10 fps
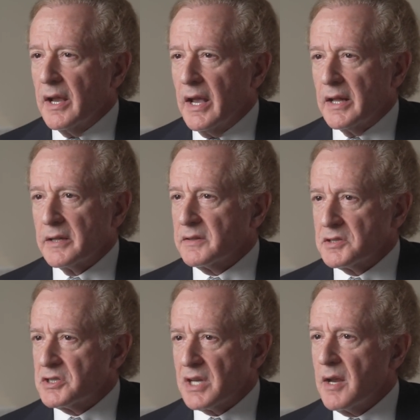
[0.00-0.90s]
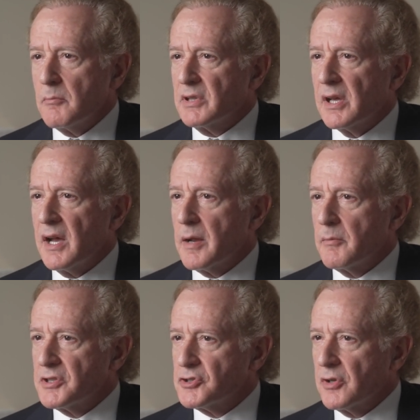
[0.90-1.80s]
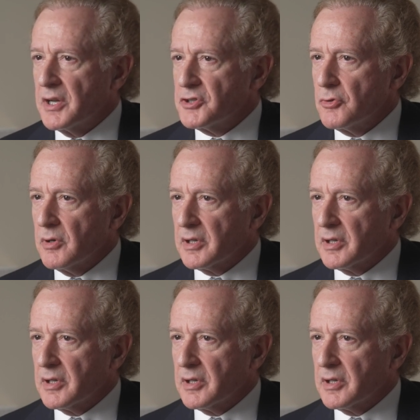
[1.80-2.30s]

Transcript: and at the same time as you